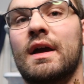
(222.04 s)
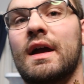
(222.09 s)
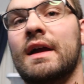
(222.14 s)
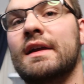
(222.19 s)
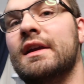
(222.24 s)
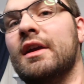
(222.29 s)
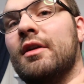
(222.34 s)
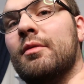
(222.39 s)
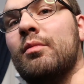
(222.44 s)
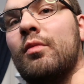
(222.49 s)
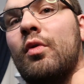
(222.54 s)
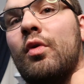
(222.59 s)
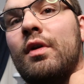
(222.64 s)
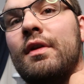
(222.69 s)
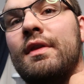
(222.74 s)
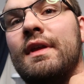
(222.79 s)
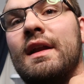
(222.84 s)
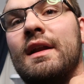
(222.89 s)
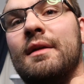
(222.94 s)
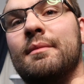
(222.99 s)
I care
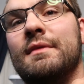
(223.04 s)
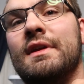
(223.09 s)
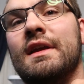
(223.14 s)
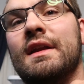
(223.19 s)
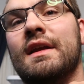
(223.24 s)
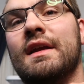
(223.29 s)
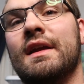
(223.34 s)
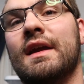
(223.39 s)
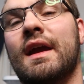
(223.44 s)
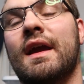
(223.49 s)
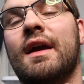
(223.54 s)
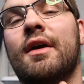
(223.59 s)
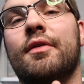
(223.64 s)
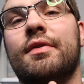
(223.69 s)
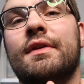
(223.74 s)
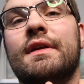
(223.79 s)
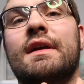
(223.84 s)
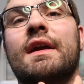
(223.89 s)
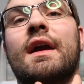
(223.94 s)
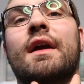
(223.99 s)
more that I'm getting a
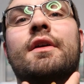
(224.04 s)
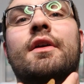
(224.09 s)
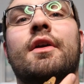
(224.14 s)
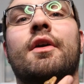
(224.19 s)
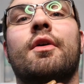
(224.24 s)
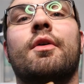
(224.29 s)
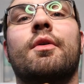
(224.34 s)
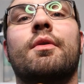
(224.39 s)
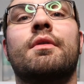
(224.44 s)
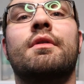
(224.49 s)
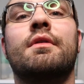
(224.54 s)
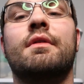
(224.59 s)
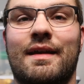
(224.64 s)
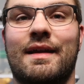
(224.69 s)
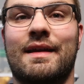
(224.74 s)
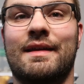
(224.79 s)
healthy gecko,